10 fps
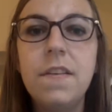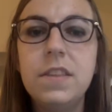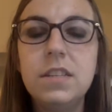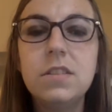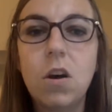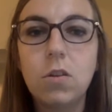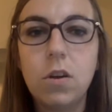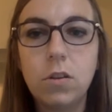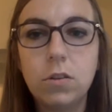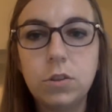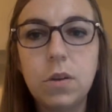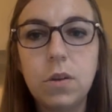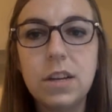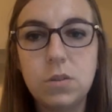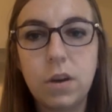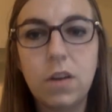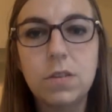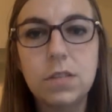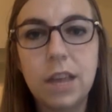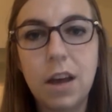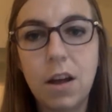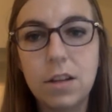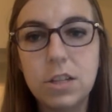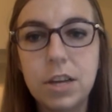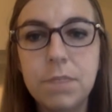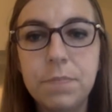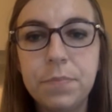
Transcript: This is called cultural historical psychology.